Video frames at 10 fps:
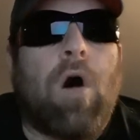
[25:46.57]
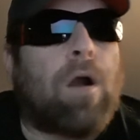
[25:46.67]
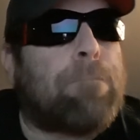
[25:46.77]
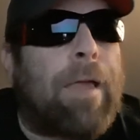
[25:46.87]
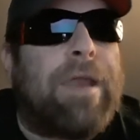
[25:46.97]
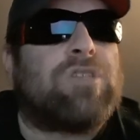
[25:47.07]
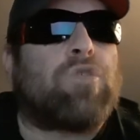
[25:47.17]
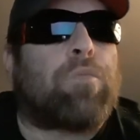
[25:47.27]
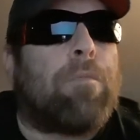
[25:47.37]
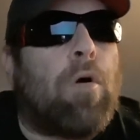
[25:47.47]
Our plan is
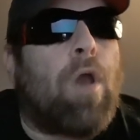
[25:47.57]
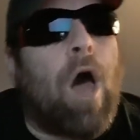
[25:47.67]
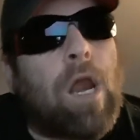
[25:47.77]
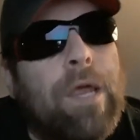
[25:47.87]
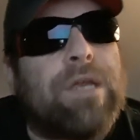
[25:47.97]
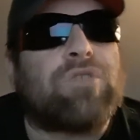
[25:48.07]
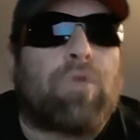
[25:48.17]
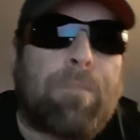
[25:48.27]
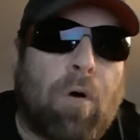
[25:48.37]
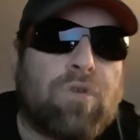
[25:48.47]
to promote ugliness,
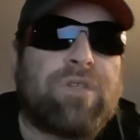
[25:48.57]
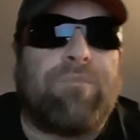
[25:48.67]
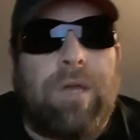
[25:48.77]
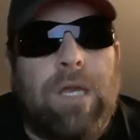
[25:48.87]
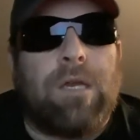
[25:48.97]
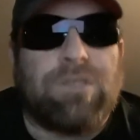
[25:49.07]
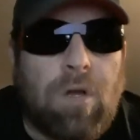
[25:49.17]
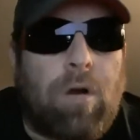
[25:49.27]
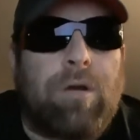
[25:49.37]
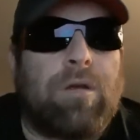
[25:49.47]
repulsive, meaningless
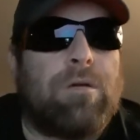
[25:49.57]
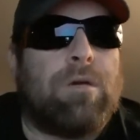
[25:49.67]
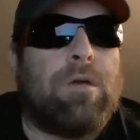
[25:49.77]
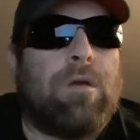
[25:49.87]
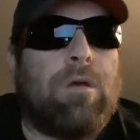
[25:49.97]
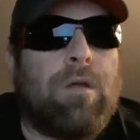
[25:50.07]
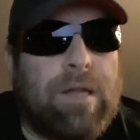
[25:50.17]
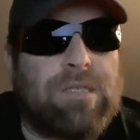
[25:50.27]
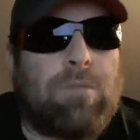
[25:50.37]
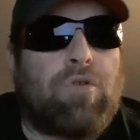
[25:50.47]
art.
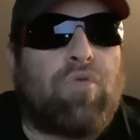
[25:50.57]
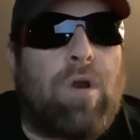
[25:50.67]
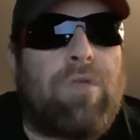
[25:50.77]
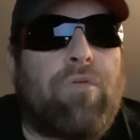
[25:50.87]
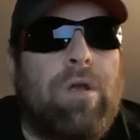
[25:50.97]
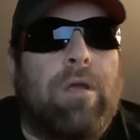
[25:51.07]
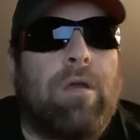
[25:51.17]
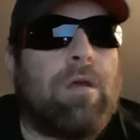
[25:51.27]
That's number 23.